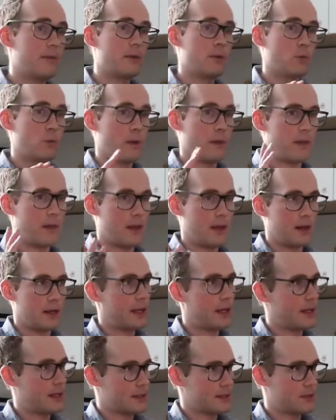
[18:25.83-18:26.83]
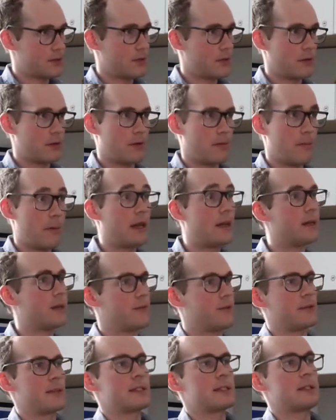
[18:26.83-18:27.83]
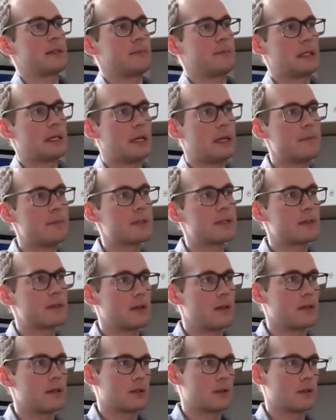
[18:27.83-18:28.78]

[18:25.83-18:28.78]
Even within a cancer, there are many different subtypes.